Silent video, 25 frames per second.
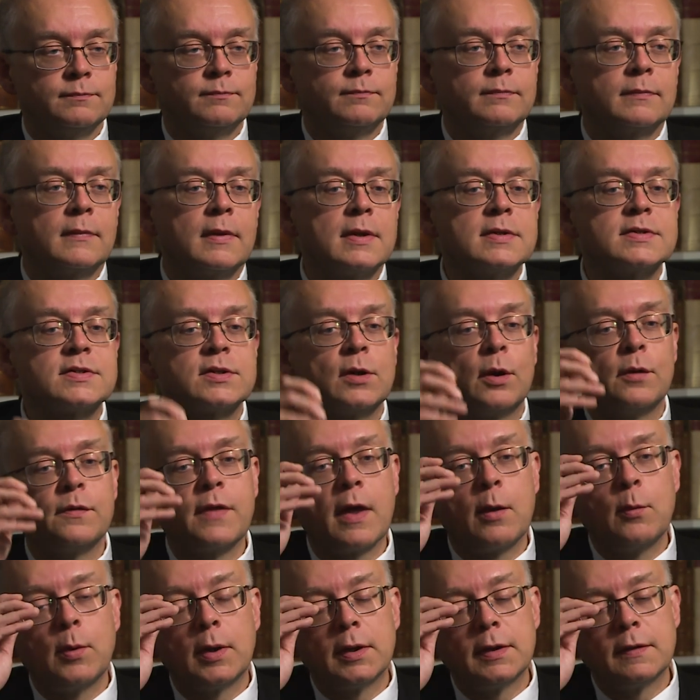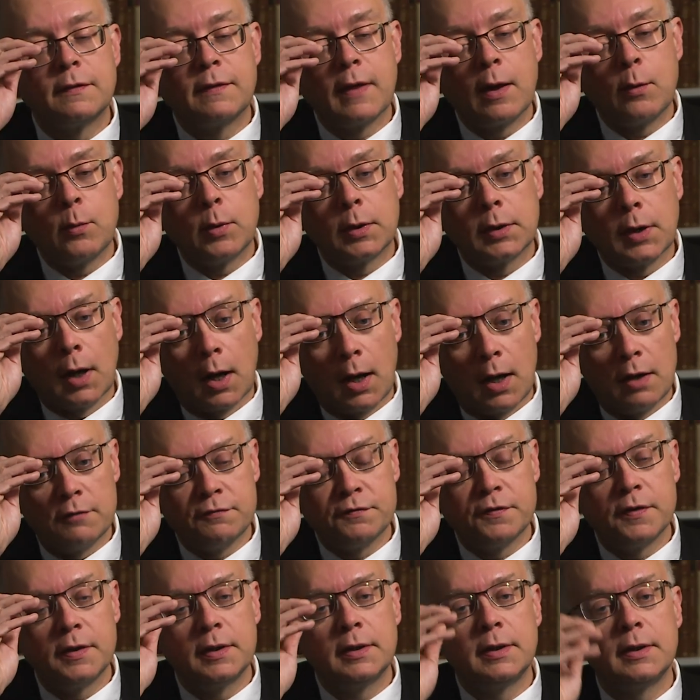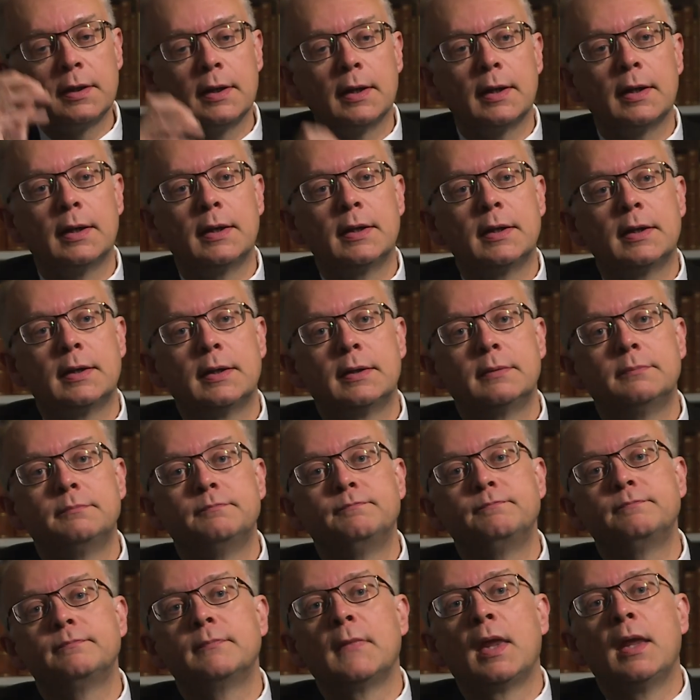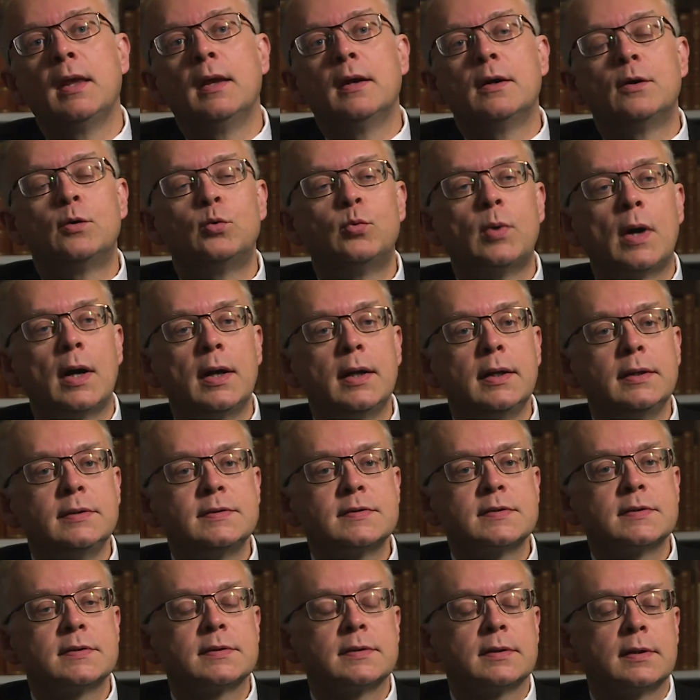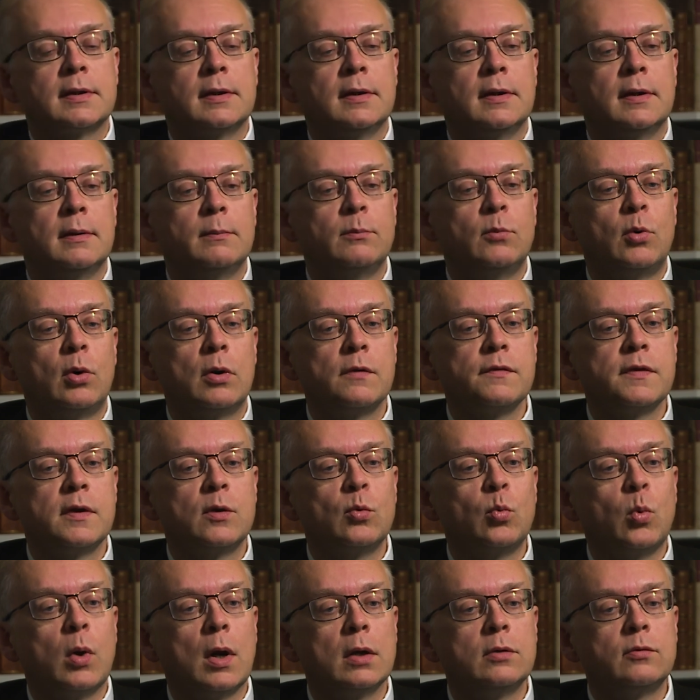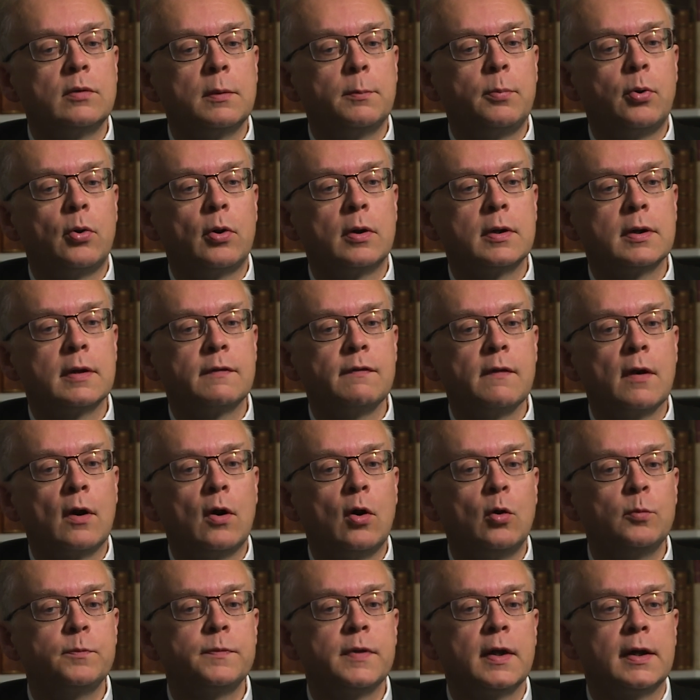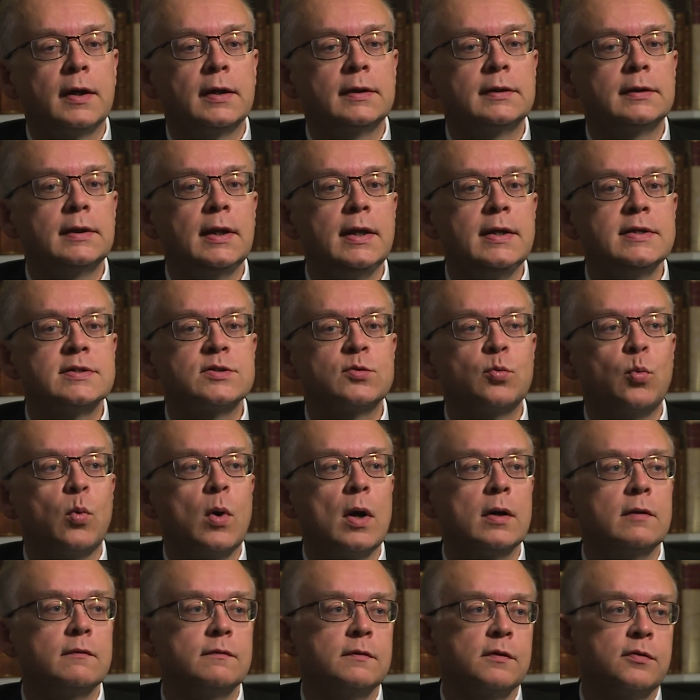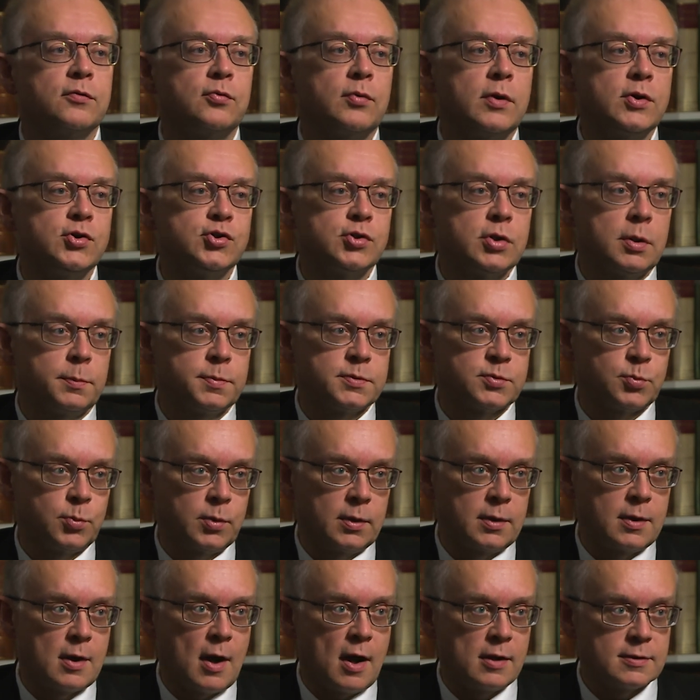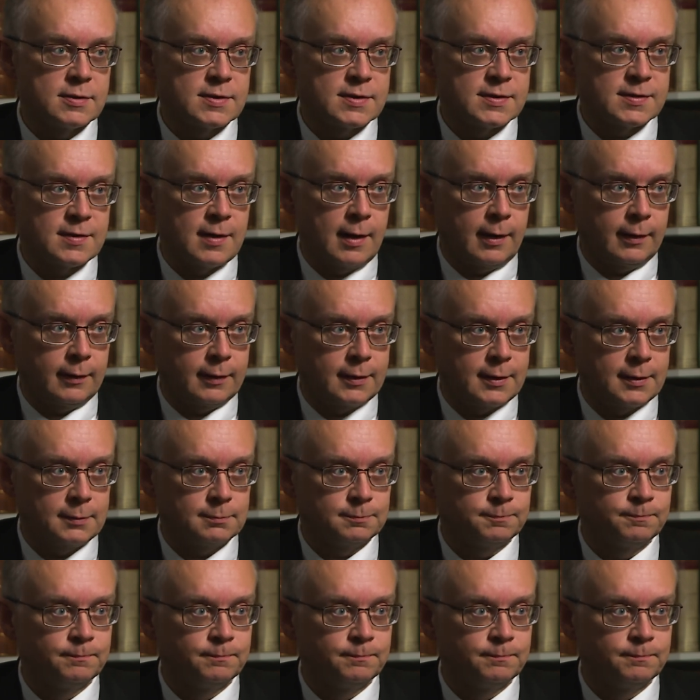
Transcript: yes. So they would they would often um, write uh, more than one report in the hope that at least one of the three ships would not sink.